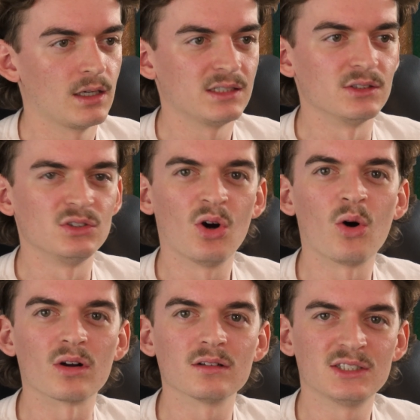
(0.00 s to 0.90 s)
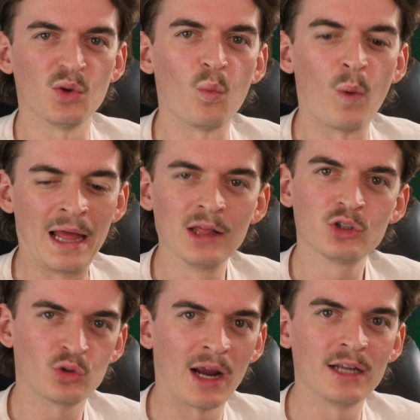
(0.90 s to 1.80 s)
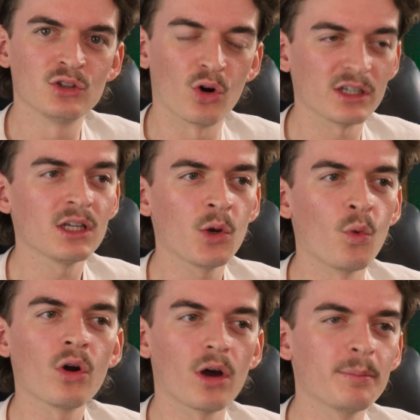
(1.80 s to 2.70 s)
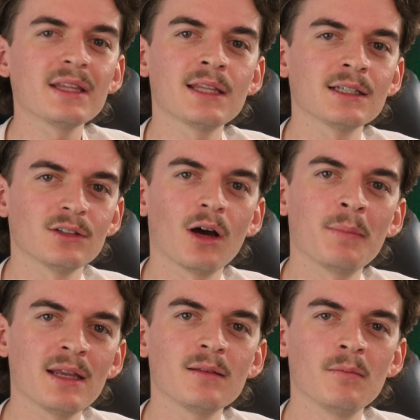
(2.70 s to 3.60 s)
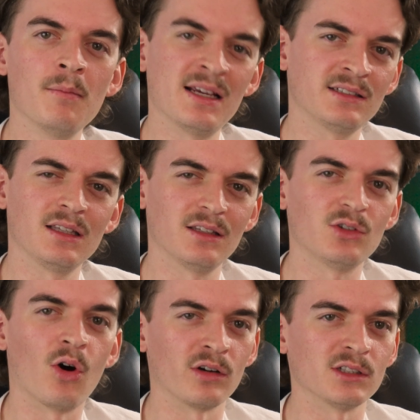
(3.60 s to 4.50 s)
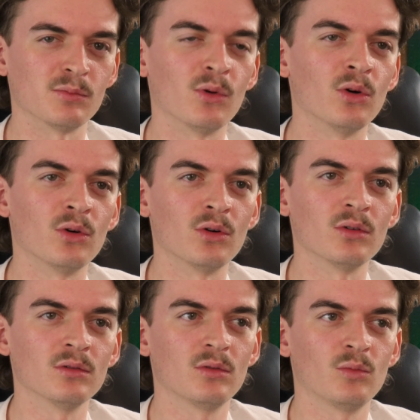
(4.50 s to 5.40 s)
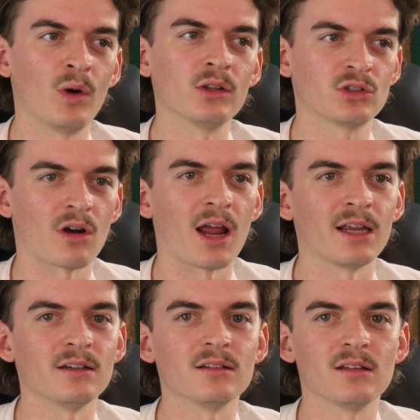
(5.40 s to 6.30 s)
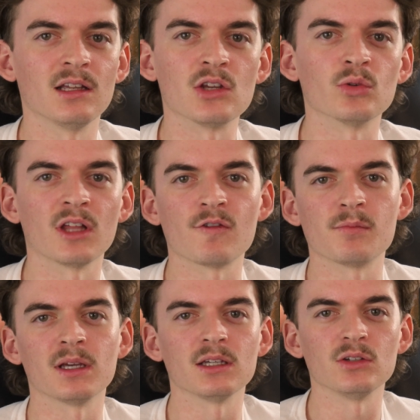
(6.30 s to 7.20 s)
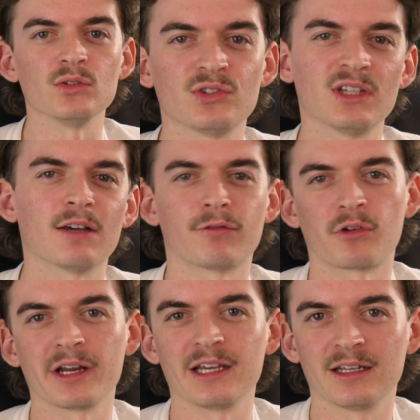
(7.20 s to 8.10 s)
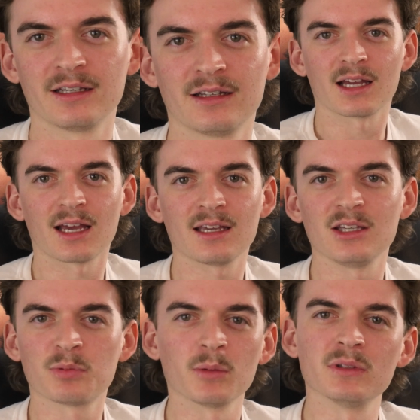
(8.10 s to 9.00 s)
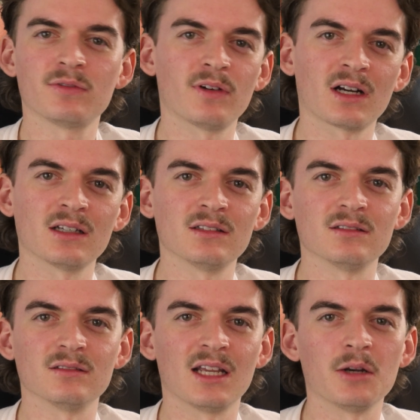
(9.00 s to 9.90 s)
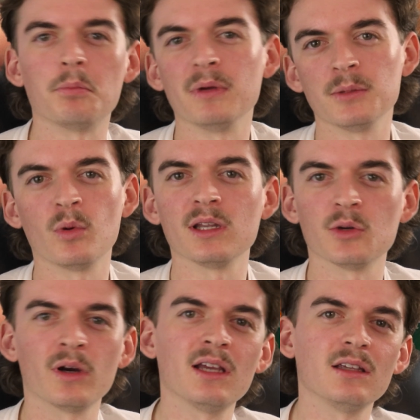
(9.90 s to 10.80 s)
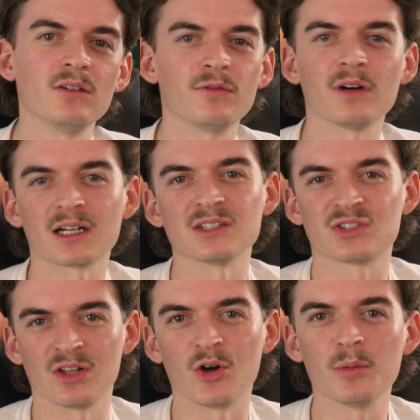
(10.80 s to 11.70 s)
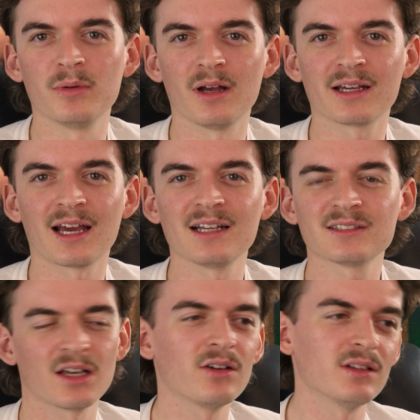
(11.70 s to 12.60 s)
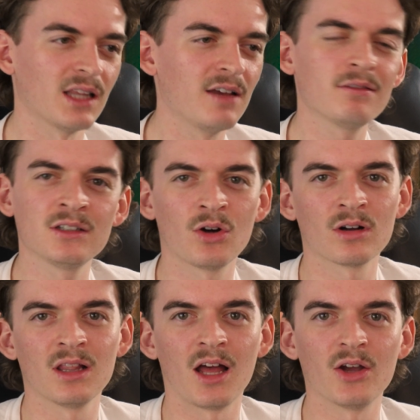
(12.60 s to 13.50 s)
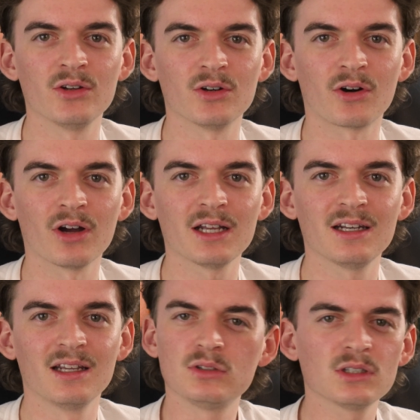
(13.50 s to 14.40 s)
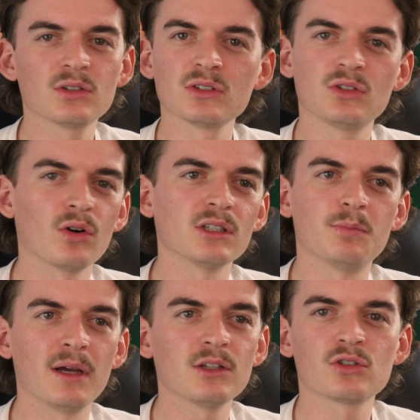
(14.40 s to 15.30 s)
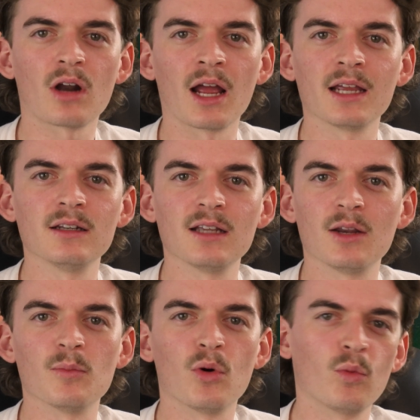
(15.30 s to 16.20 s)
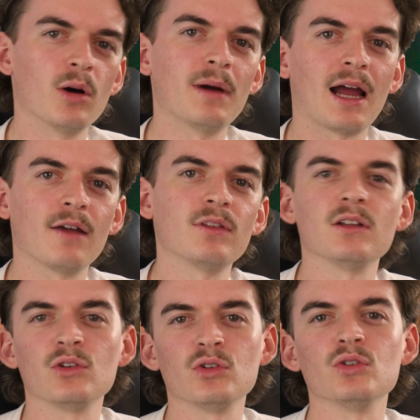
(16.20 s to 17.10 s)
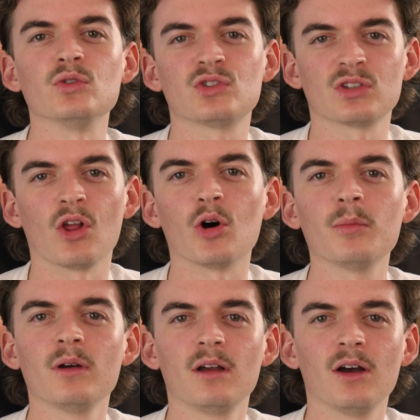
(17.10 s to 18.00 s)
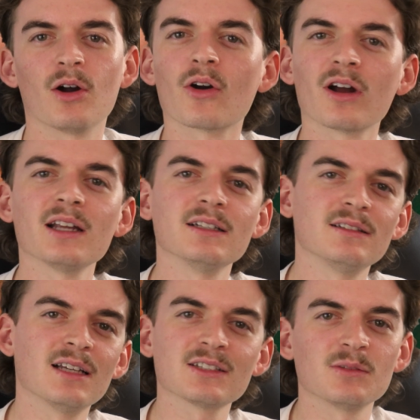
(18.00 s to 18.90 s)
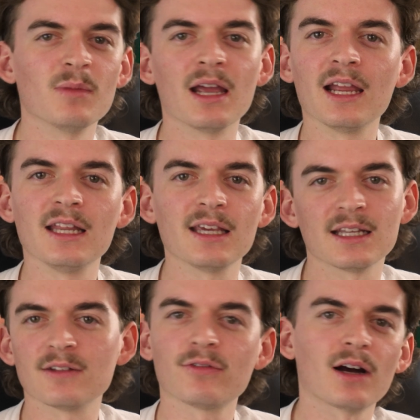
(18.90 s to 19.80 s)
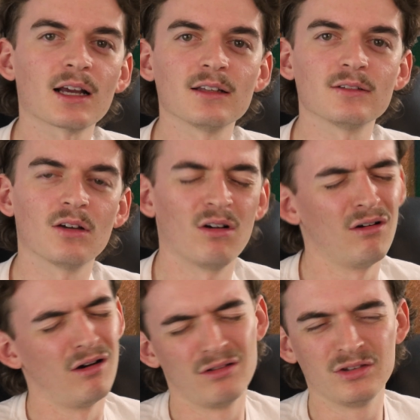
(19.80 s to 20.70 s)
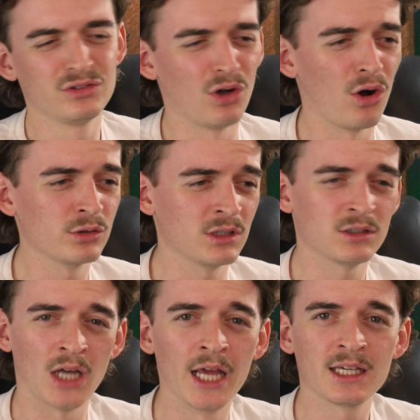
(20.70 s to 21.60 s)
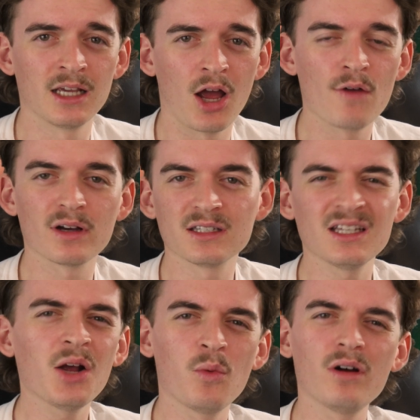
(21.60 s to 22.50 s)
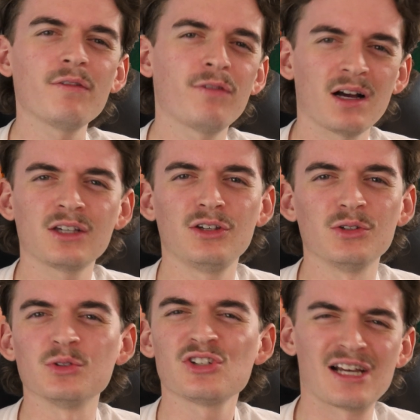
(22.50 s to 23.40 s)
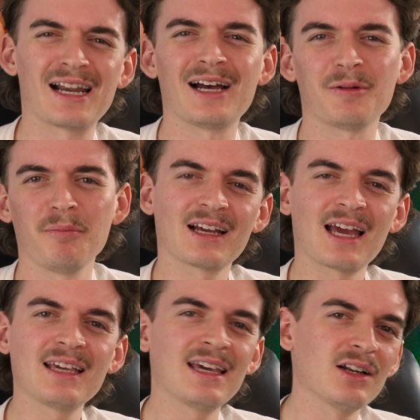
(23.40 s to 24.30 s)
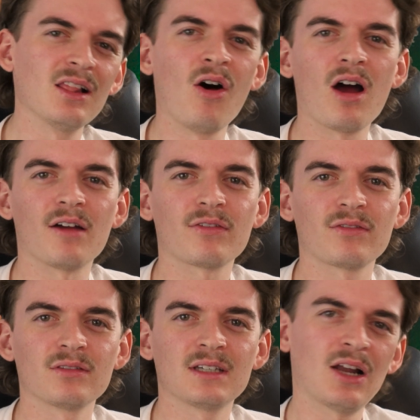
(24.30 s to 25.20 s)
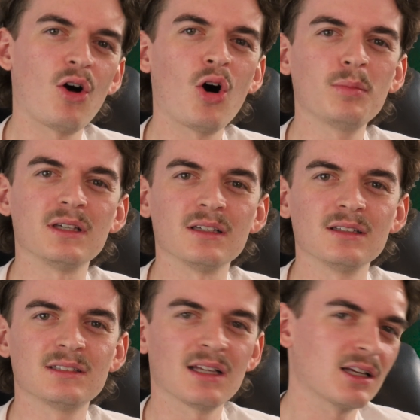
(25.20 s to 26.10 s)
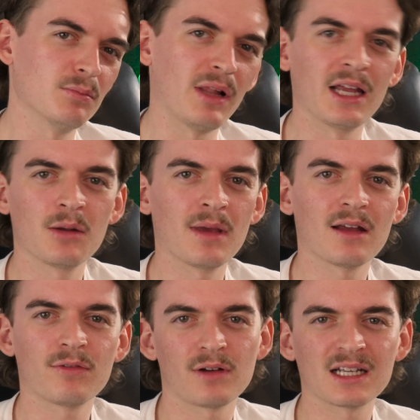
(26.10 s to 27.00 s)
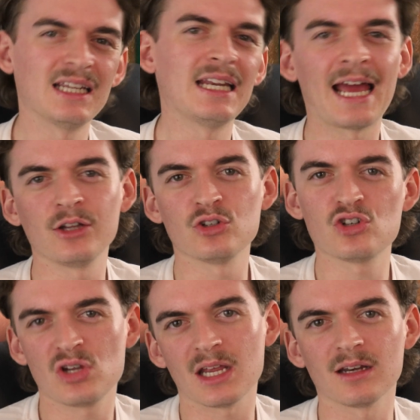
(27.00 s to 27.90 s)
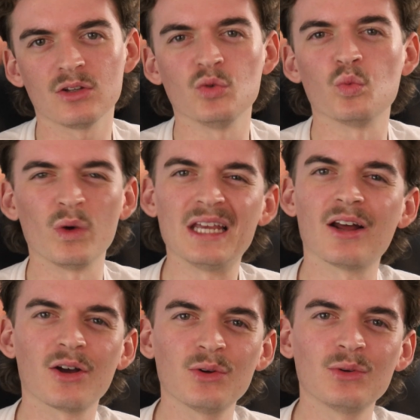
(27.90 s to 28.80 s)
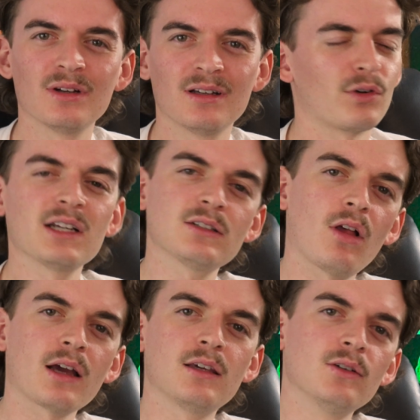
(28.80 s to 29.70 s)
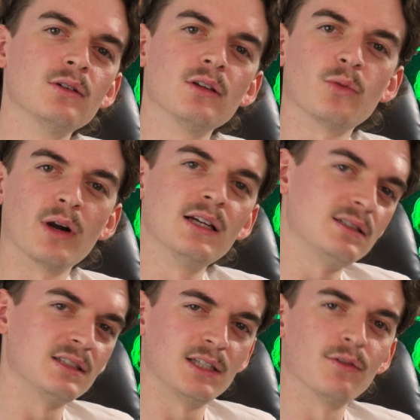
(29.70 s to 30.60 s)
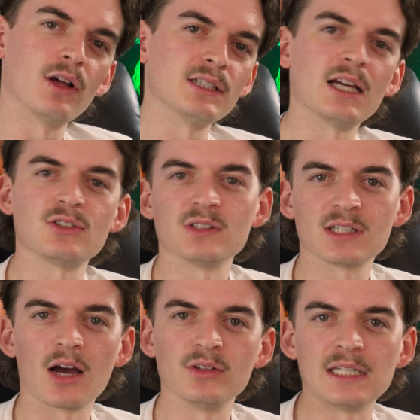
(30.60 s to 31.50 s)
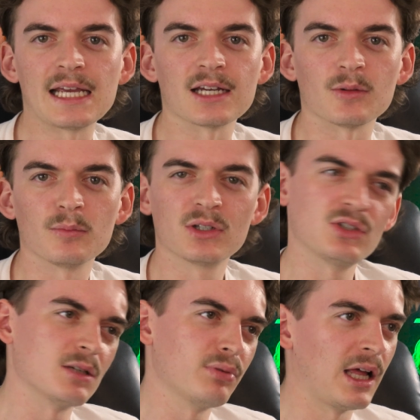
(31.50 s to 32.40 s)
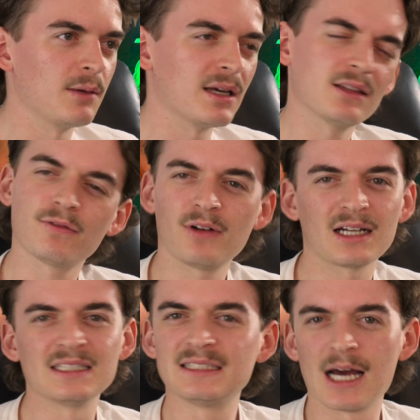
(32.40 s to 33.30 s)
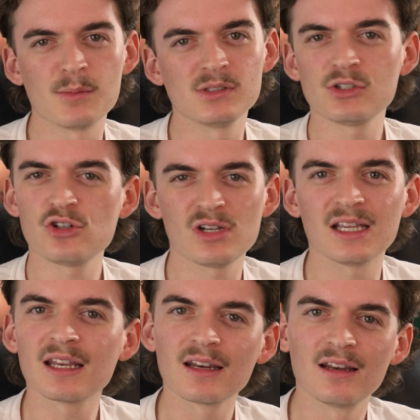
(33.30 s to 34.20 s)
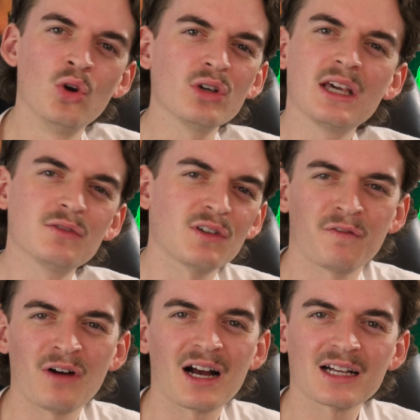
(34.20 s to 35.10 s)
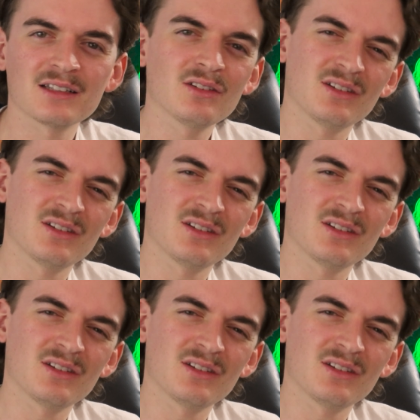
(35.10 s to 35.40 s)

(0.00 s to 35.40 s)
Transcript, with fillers: It's a dog. It's a well-trained dog. You know what? I bet Messi the dog is more well-trained than you'll ever be, you sick freak. Okay, you probably fucking need a bib when you eat, you fucking slob. Okay, so leave the dog alone, alright? Just because a dog is better trained and more well-behaved than you slob, alright? Doesn't mean you get to fucking go, oh, the dogs, they're taking over. You know what? Fuck you. Shut up. Okay, get a life. Get a hobby. Instead of complaining about fucking inane shit, you weirdo. Freaks like you are the reason civilization is going down. Because you complain about the fucking dumbest shit. Who gives a fuck?